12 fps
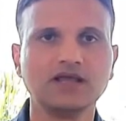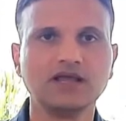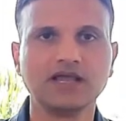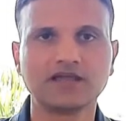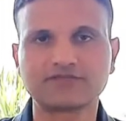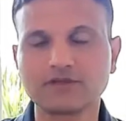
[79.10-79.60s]

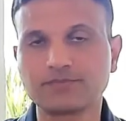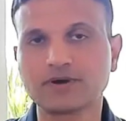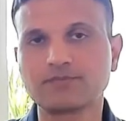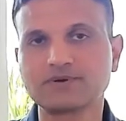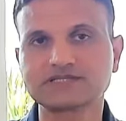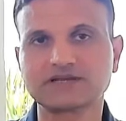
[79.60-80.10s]
If the
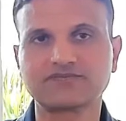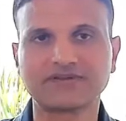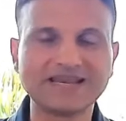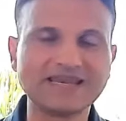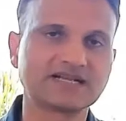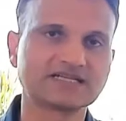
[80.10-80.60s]
purpose of
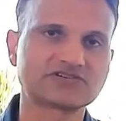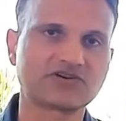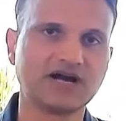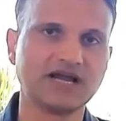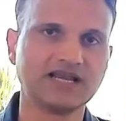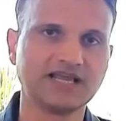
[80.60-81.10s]
clinical
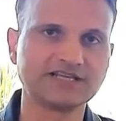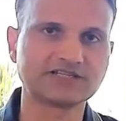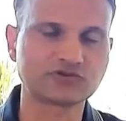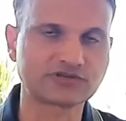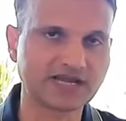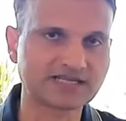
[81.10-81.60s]
trial is
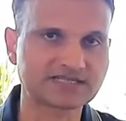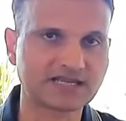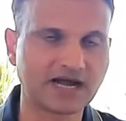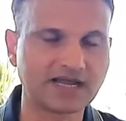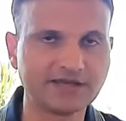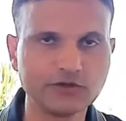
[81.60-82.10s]
to test
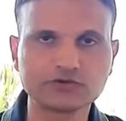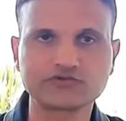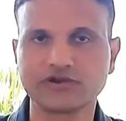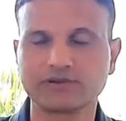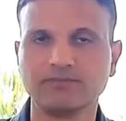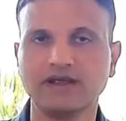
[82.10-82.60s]
a new
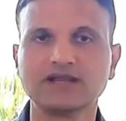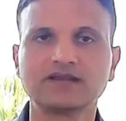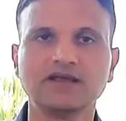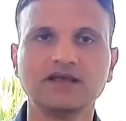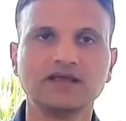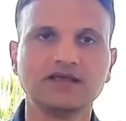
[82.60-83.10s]

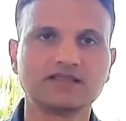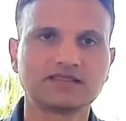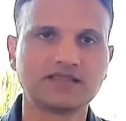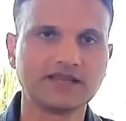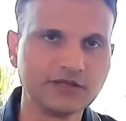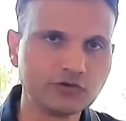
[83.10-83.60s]
treatment,
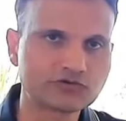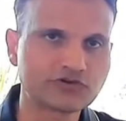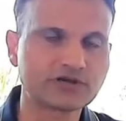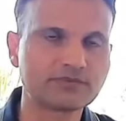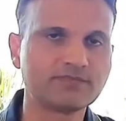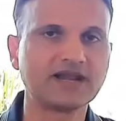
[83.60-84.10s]
the new
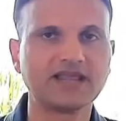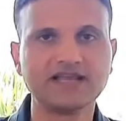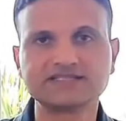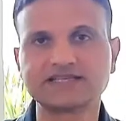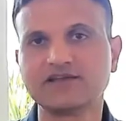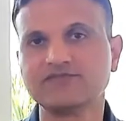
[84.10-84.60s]
treatment
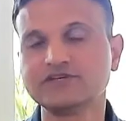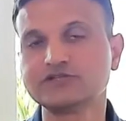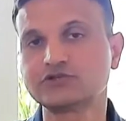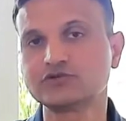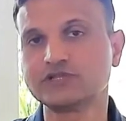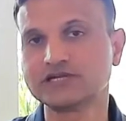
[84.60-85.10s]
is given
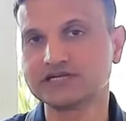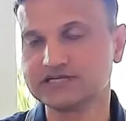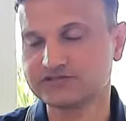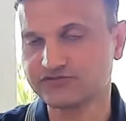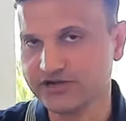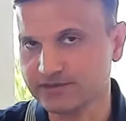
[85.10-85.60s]
to
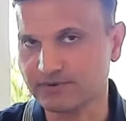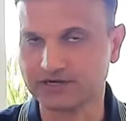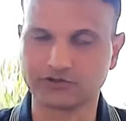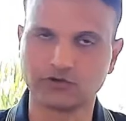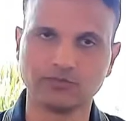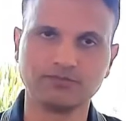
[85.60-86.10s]
the
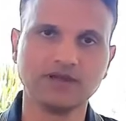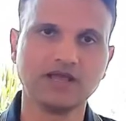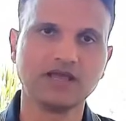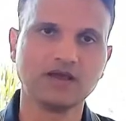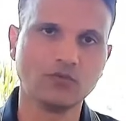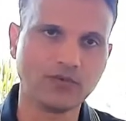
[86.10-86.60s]
treatment group,
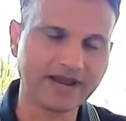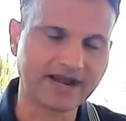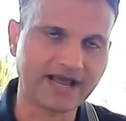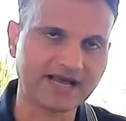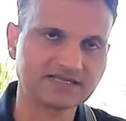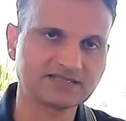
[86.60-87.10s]

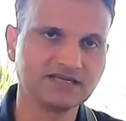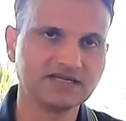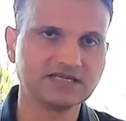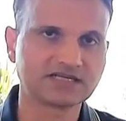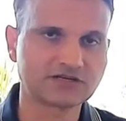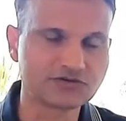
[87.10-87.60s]
whereas
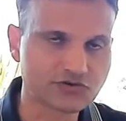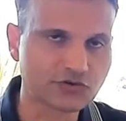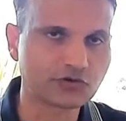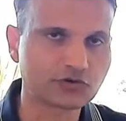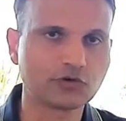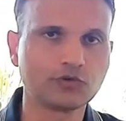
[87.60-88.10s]

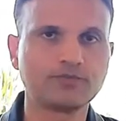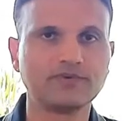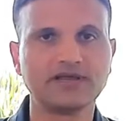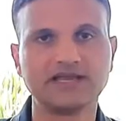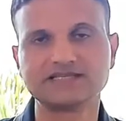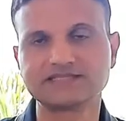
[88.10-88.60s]
control group
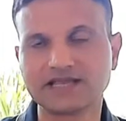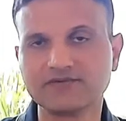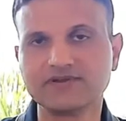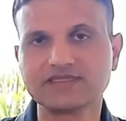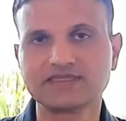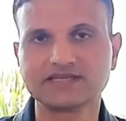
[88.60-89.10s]
is
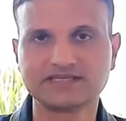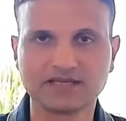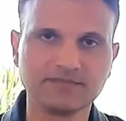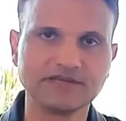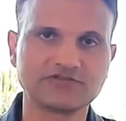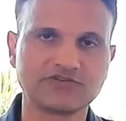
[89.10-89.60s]
given the
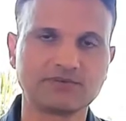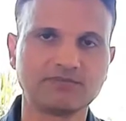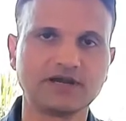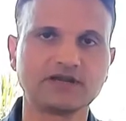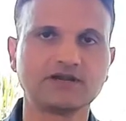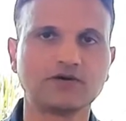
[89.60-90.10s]
dummy
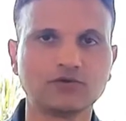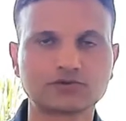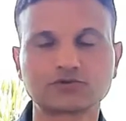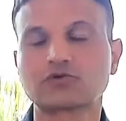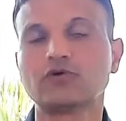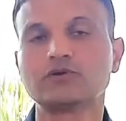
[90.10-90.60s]
treatment,
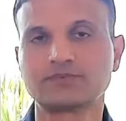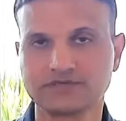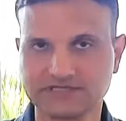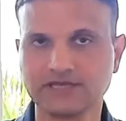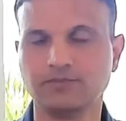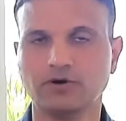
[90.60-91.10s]
also called
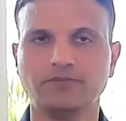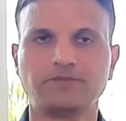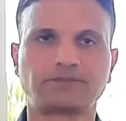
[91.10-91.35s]
placebo.